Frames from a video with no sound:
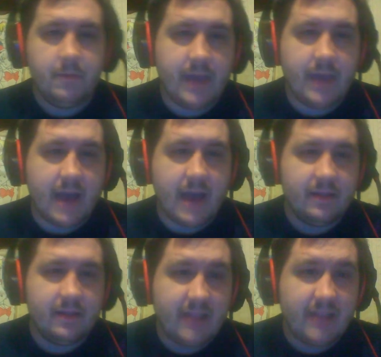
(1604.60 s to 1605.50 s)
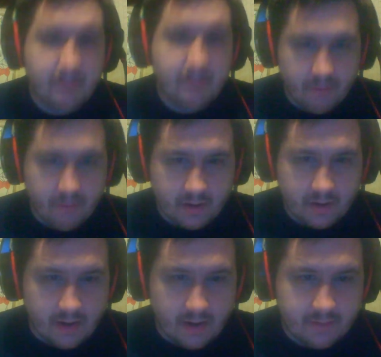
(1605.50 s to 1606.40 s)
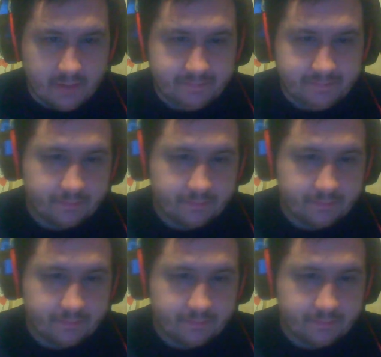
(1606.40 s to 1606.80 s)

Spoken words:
But yeah, that's being worked on.